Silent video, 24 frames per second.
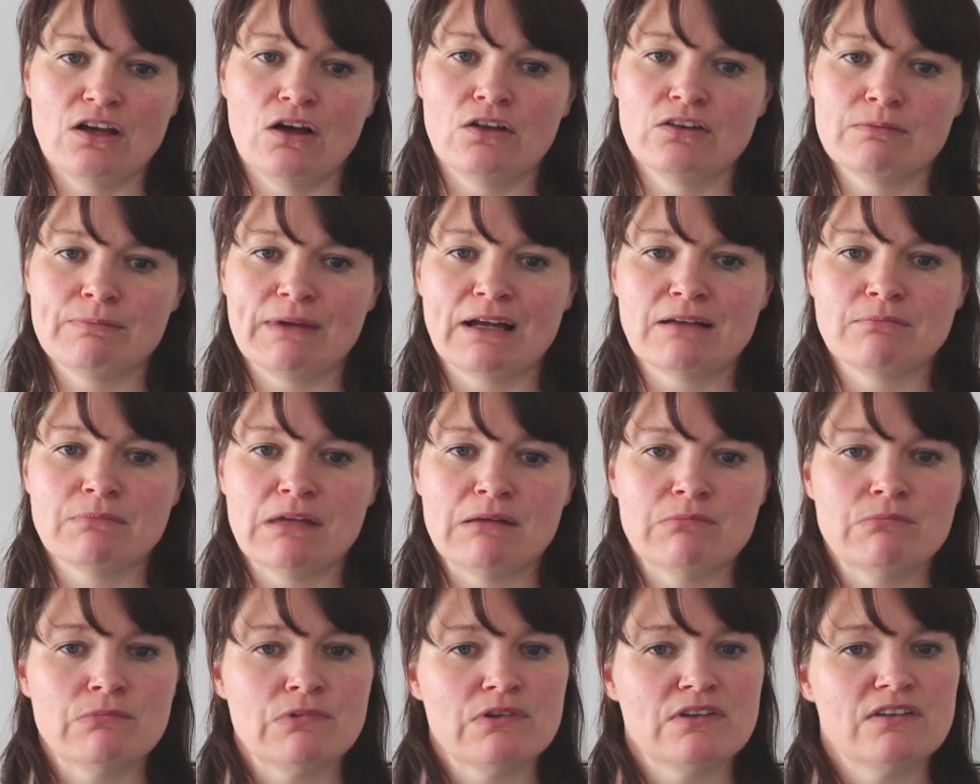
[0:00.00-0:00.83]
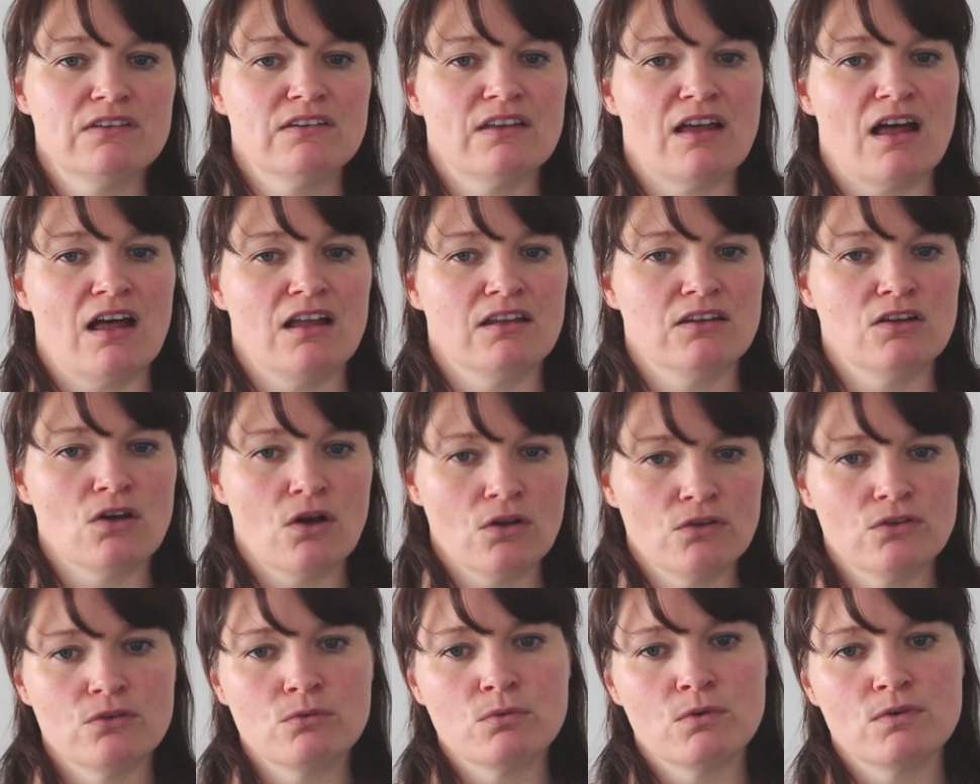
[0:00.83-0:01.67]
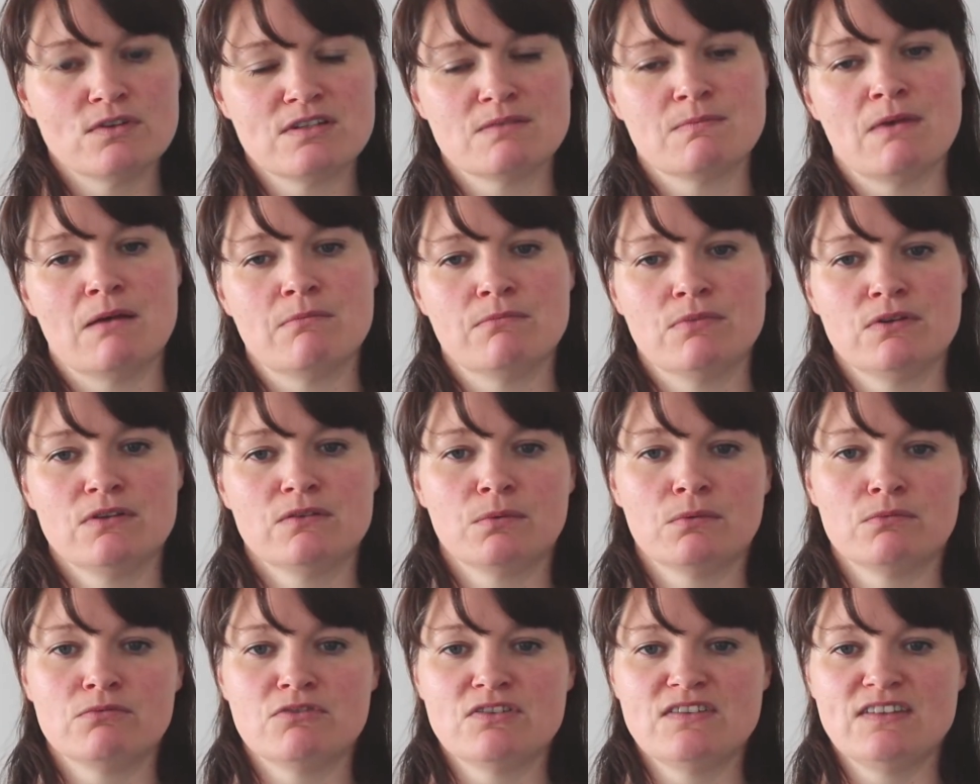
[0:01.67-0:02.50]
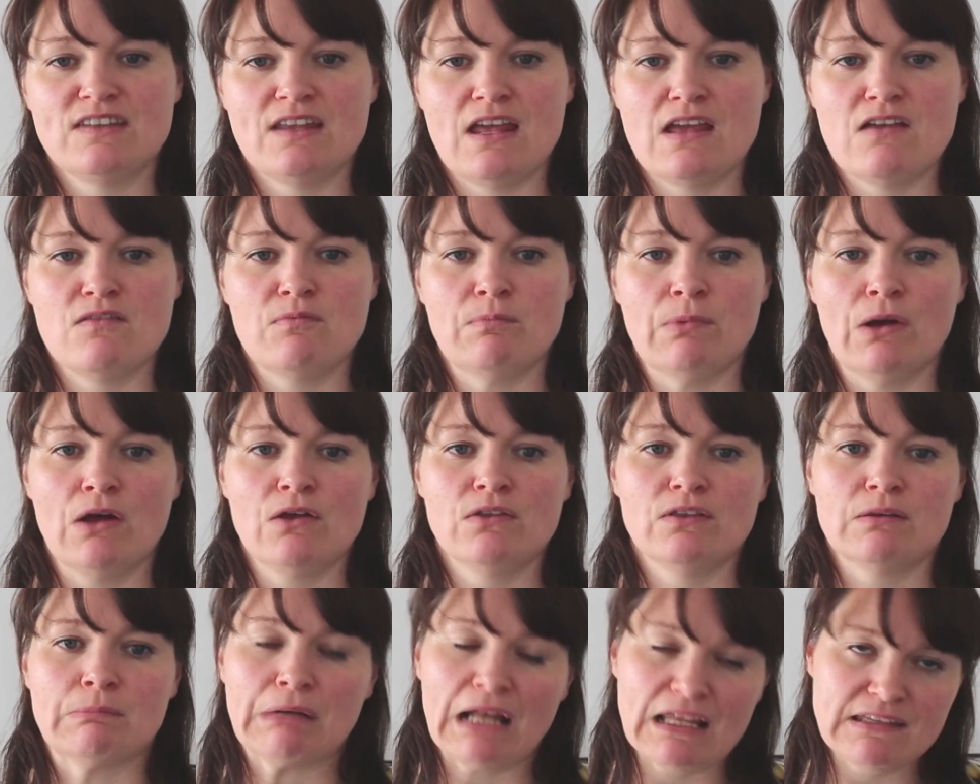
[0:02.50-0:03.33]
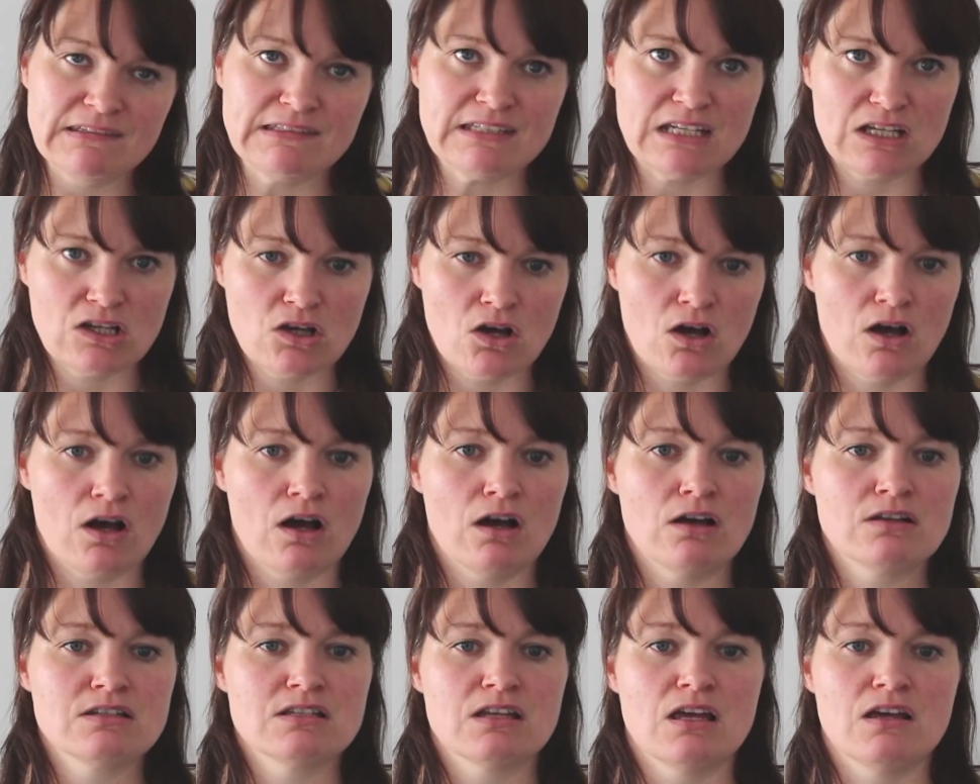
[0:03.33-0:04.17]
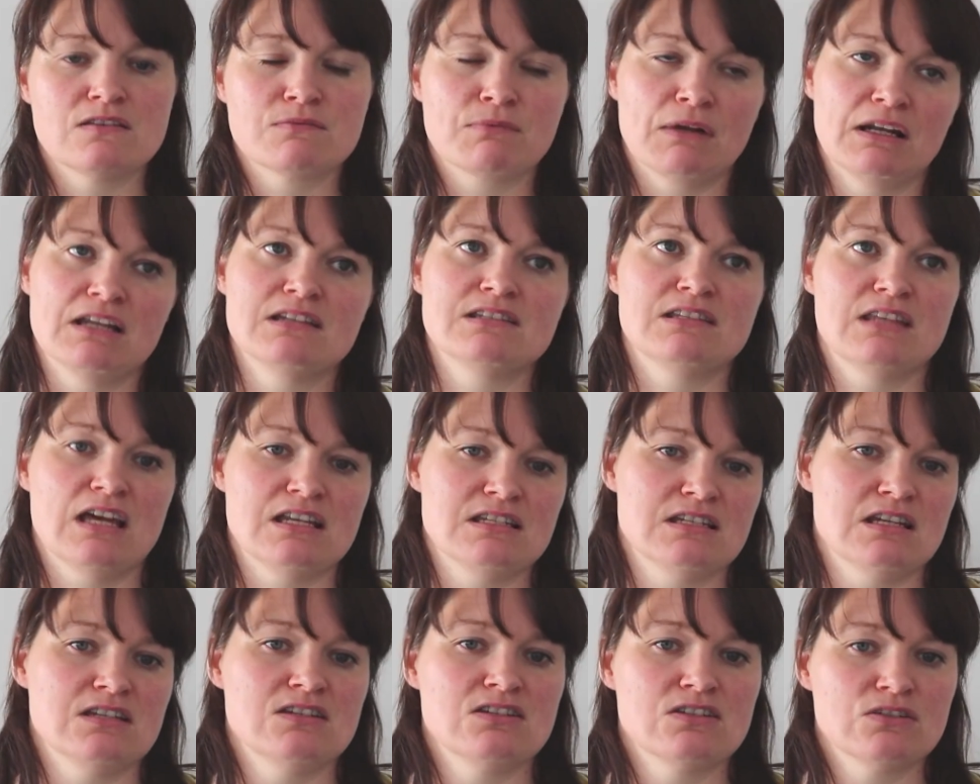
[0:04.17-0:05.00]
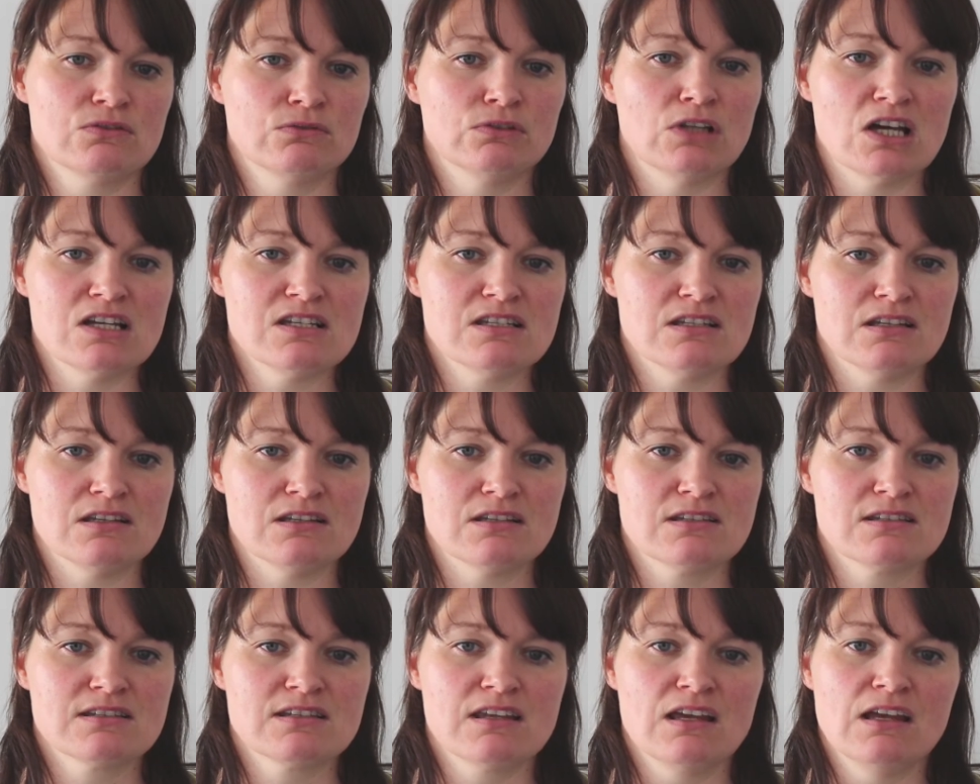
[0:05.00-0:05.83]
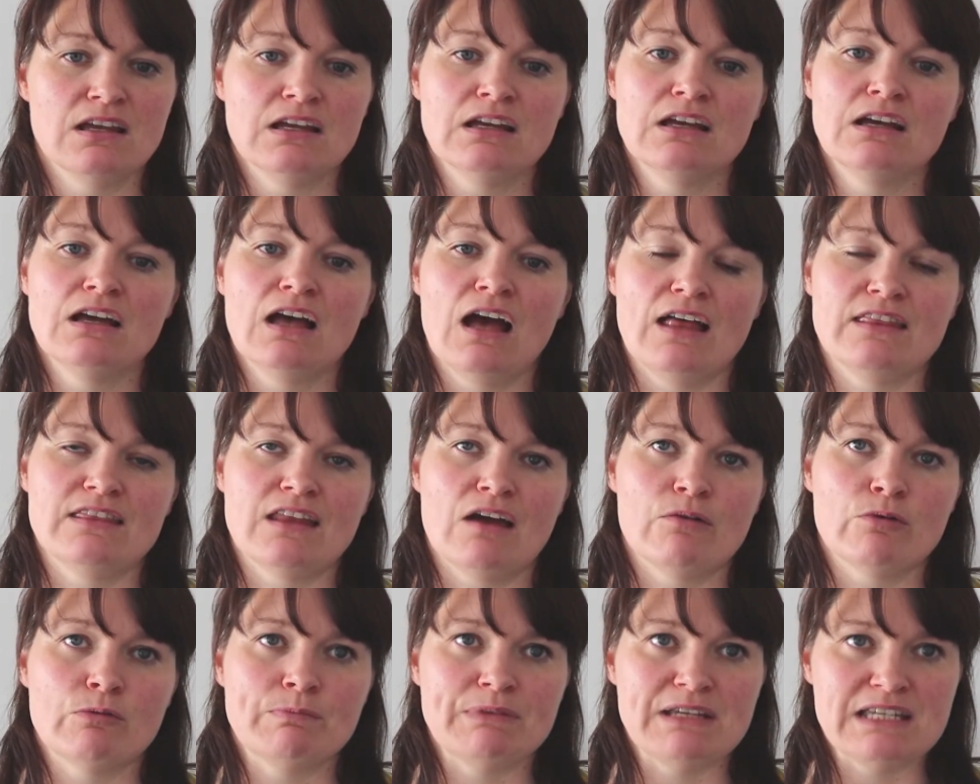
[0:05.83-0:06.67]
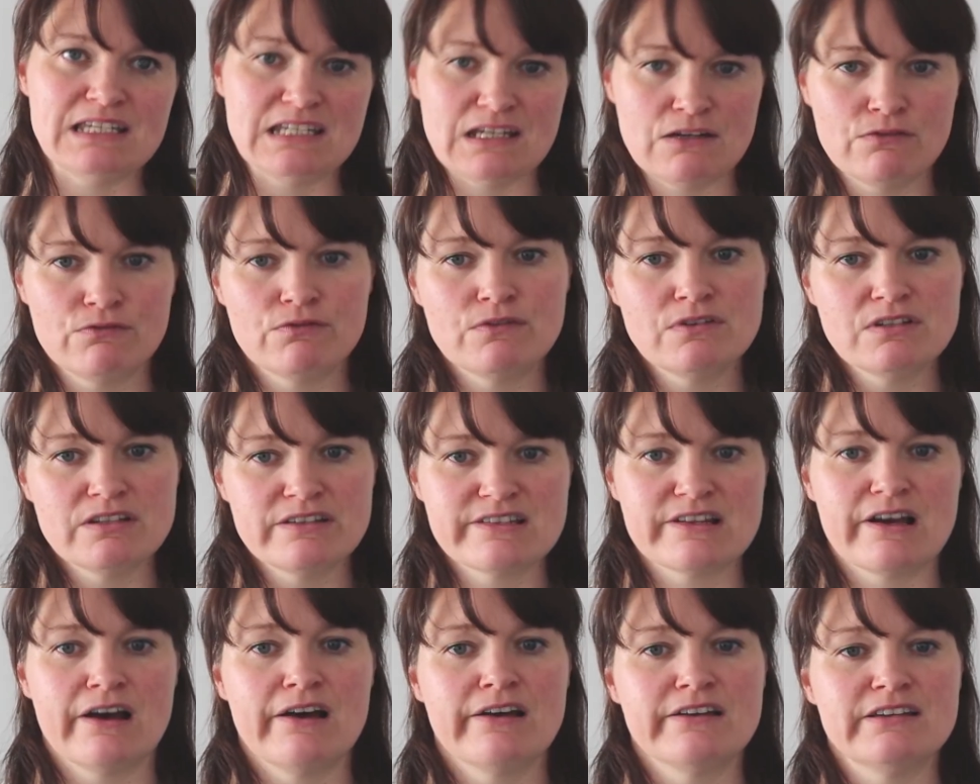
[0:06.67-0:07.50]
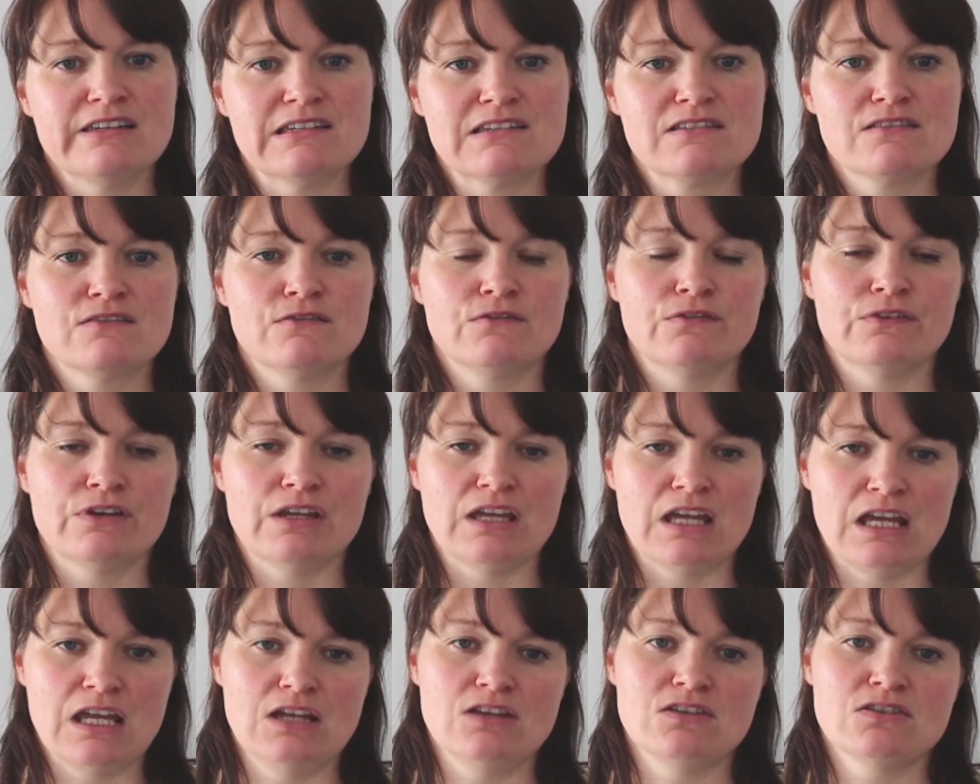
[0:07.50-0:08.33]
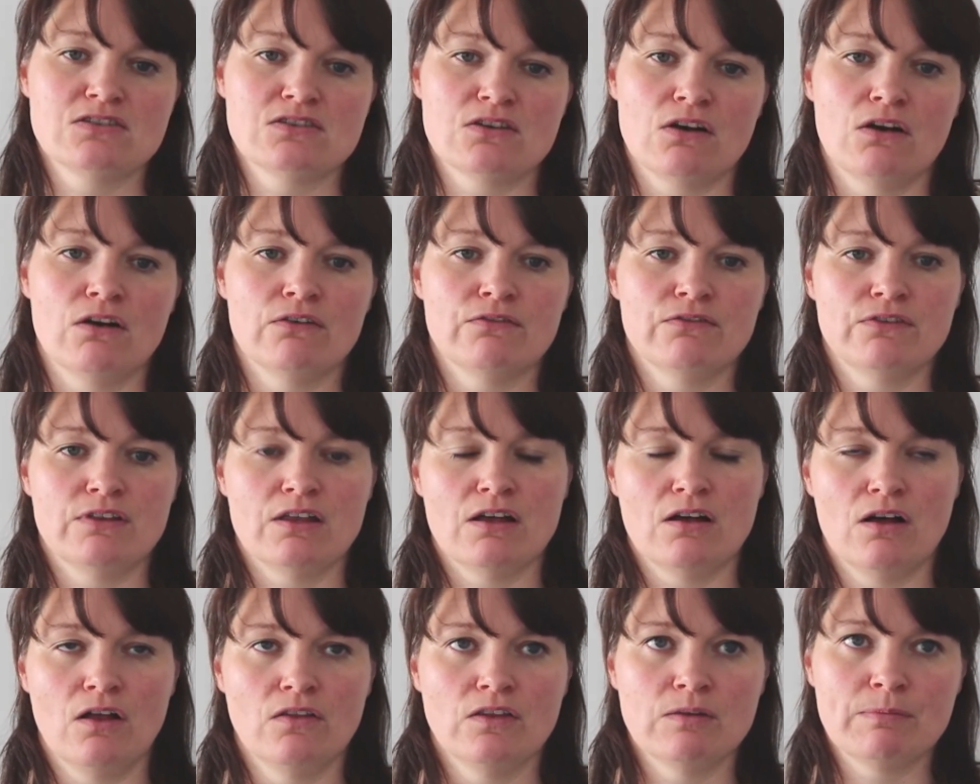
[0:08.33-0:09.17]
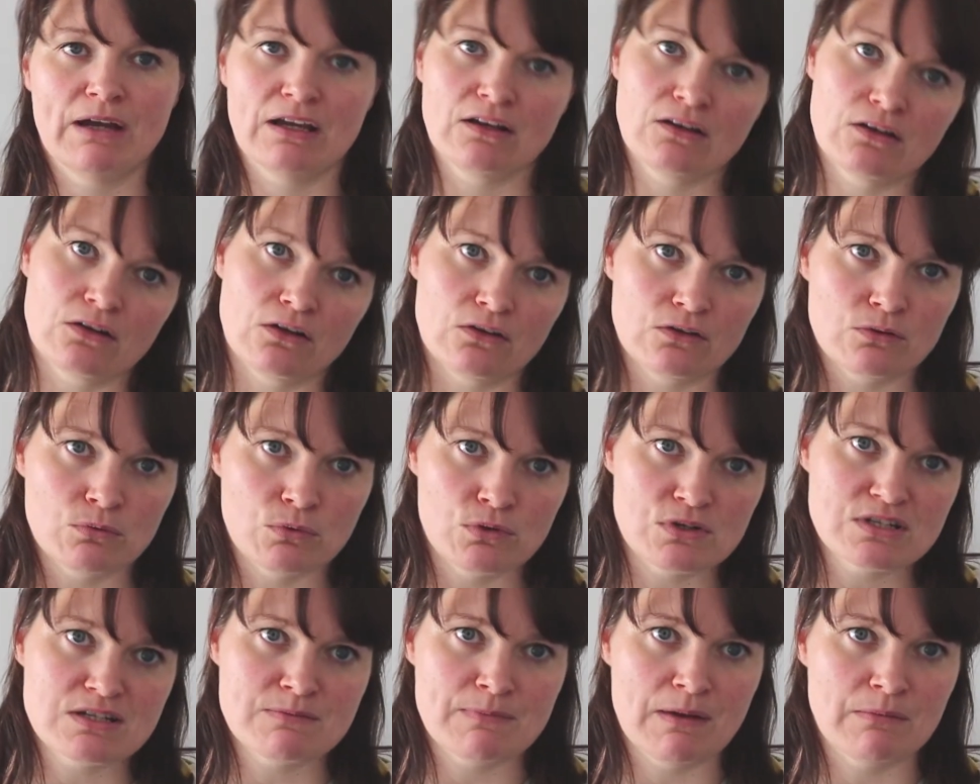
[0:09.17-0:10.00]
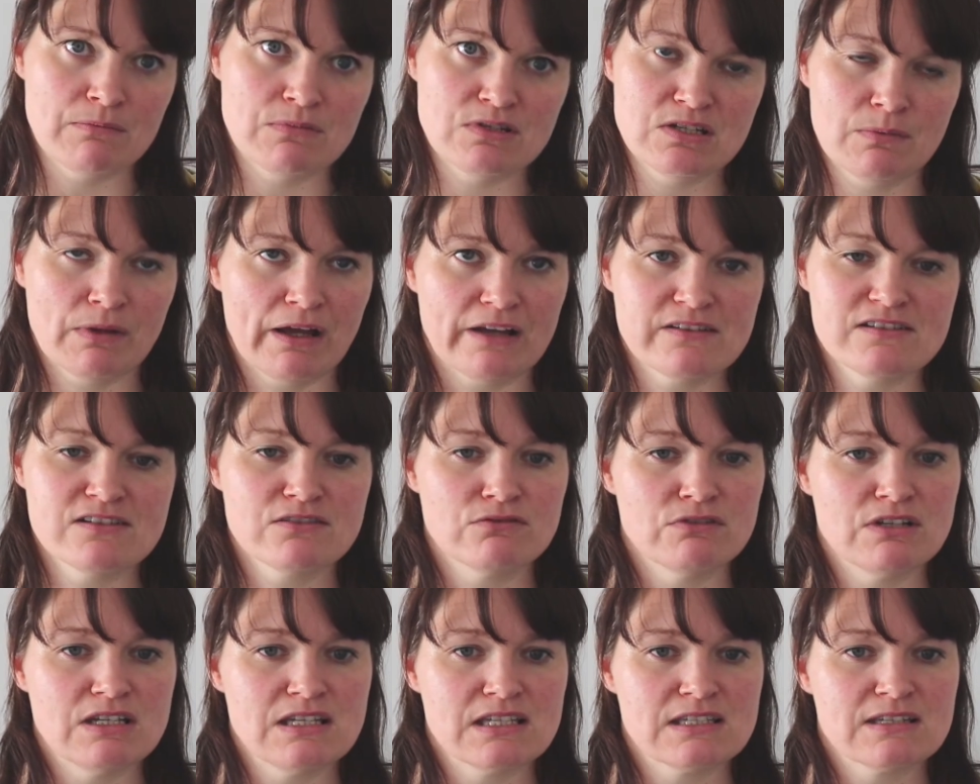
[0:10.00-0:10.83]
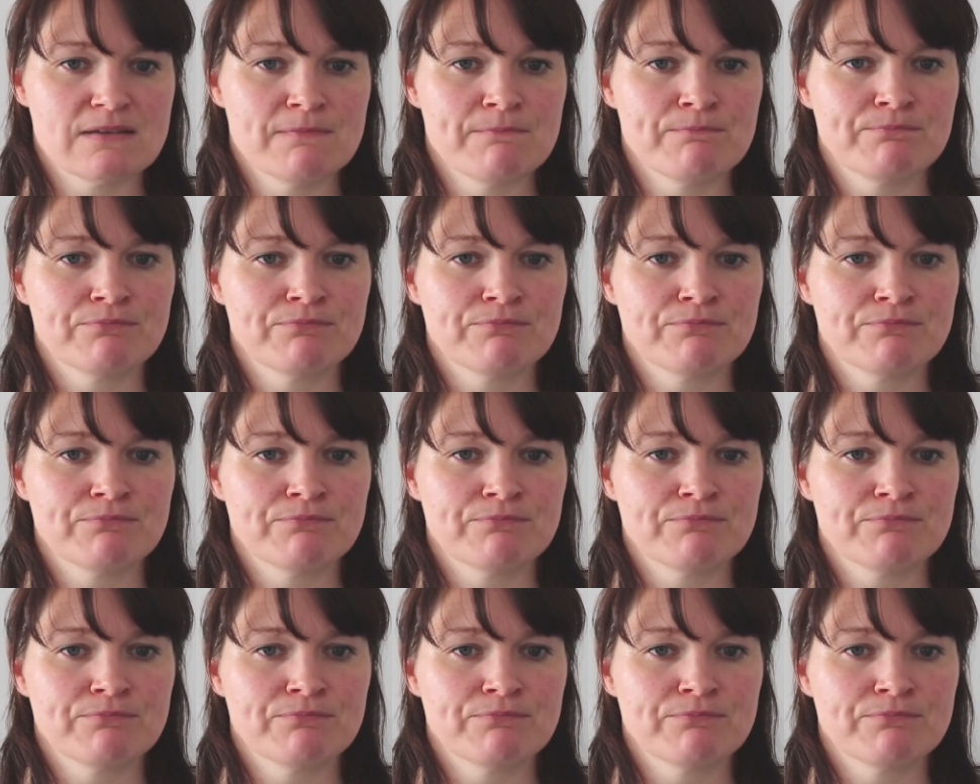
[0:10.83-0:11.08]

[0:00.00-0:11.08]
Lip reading: on the bank members and the on the water members will receive both a plastic card as well as their digital license. And there will be different designs for each of the on the bank and on the water membership categories.